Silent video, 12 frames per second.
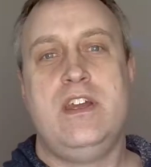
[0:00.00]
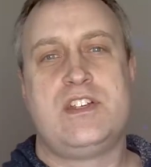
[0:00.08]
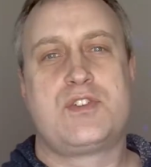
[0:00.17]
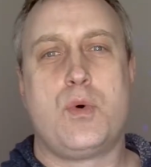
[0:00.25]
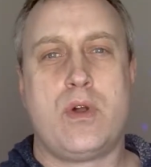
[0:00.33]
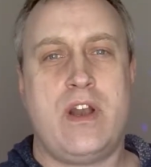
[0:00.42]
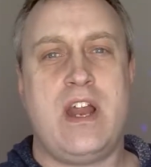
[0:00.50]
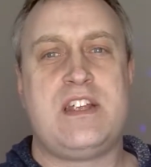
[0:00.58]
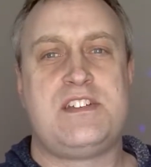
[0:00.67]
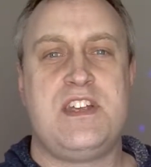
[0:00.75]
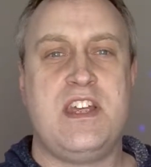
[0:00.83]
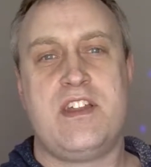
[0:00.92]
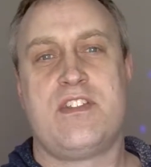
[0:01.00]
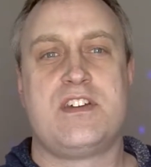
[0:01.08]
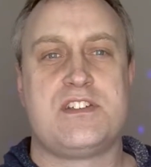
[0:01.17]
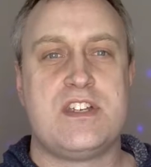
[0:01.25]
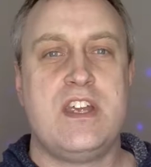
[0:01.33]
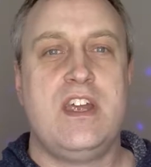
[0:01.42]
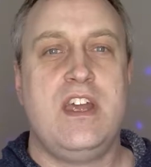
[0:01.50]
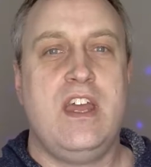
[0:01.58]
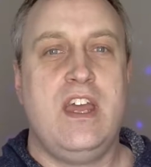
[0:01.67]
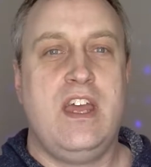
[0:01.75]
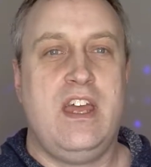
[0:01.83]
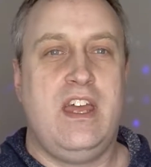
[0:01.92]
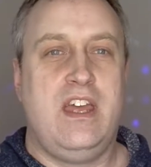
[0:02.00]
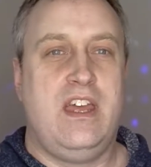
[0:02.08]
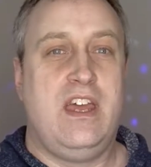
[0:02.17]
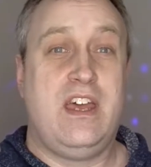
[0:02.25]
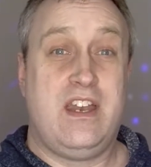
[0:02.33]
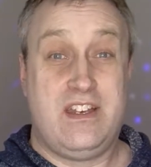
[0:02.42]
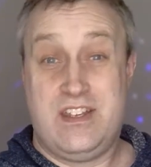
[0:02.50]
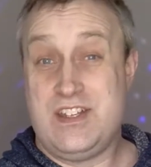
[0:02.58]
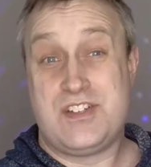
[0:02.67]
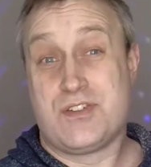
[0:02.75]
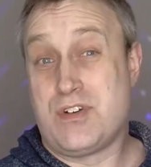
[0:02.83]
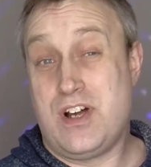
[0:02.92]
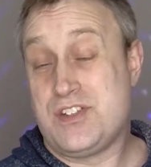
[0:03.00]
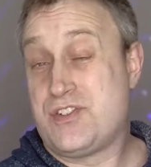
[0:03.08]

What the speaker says: is quoted as saying this, and this across